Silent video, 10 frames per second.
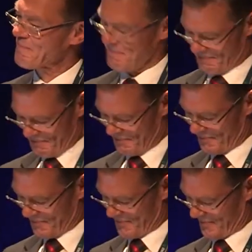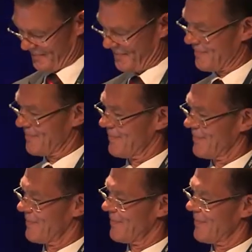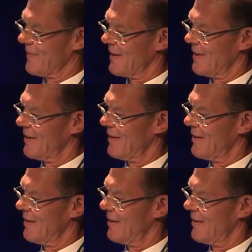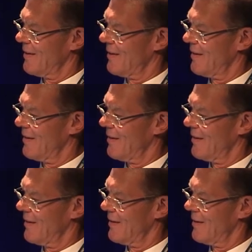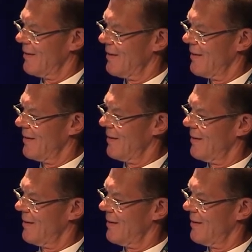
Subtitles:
[no speech]